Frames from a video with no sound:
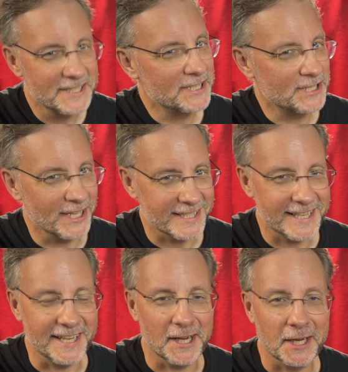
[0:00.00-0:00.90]
Just
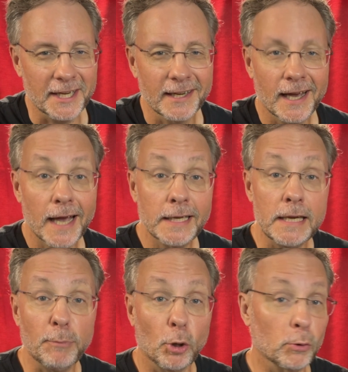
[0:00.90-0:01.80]
kidding. I
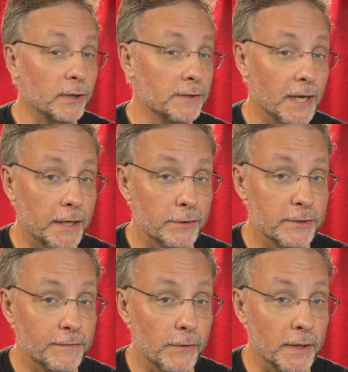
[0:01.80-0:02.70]
keep old
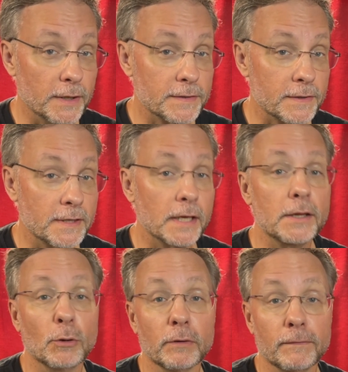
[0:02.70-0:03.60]
containers for this and take
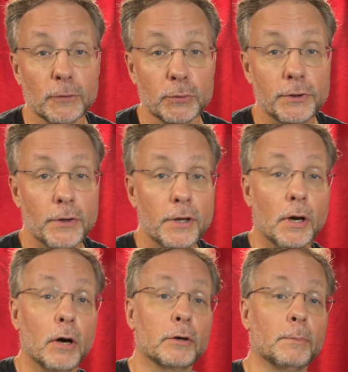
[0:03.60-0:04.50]
the old fluid to the
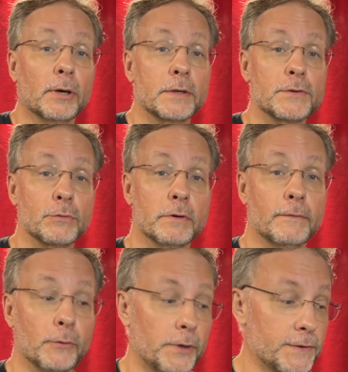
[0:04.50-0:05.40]
auto parts store
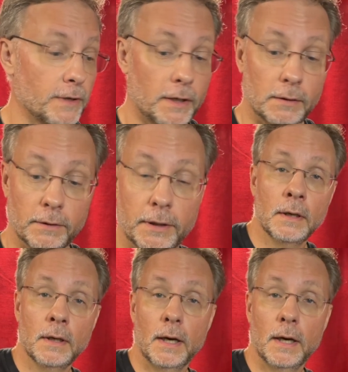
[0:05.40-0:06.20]
for recycling.